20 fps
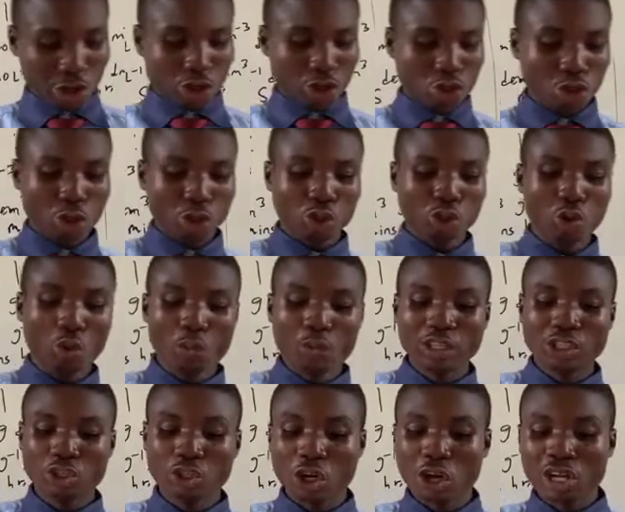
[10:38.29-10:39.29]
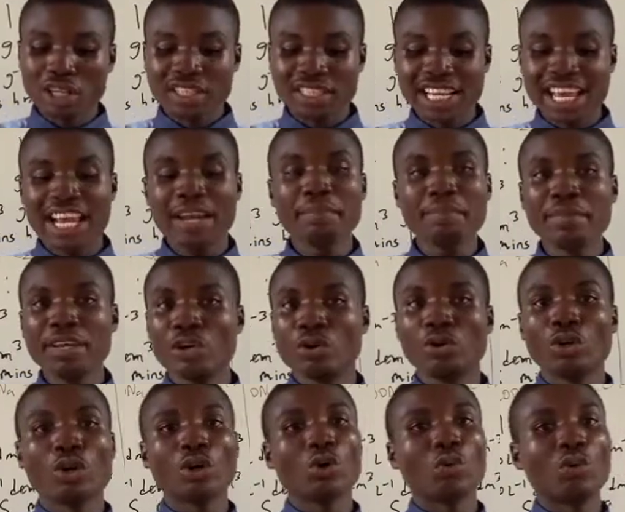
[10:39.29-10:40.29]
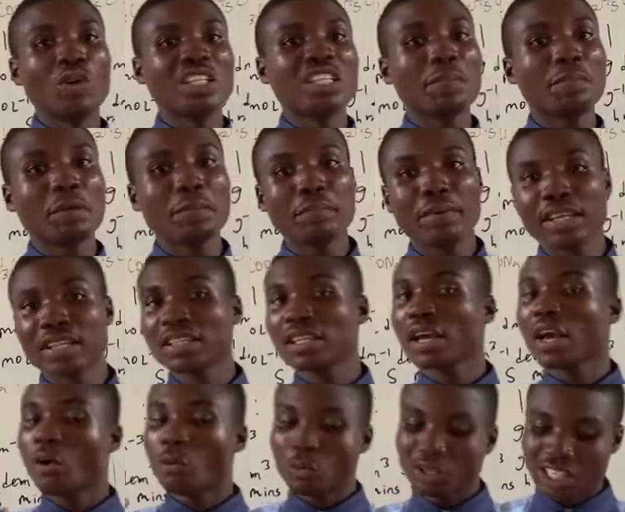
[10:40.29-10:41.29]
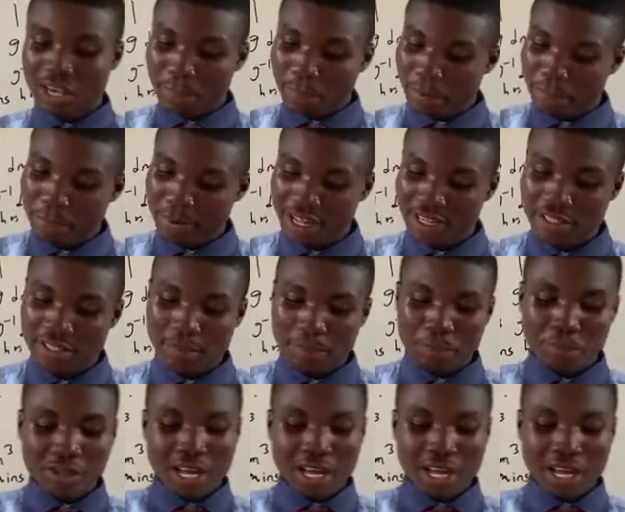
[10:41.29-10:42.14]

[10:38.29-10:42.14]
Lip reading: you should withdraw 10 ml with a pipette,